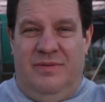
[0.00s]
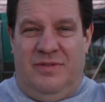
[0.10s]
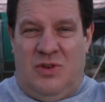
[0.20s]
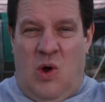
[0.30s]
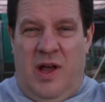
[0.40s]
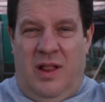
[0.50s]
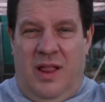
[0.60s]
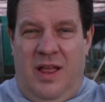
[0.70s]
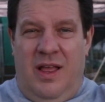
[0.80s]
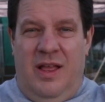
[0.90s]
soil,
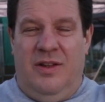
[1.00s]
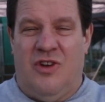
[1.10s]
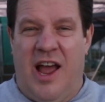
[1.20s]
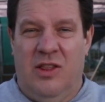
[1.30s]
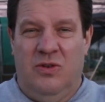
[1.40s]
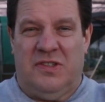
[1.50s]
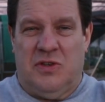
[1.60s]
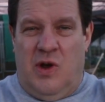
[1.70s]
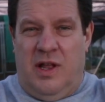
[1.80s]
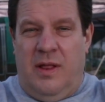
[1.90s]
dry, loose
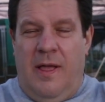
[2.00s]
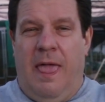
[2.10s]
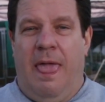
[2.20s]
soil,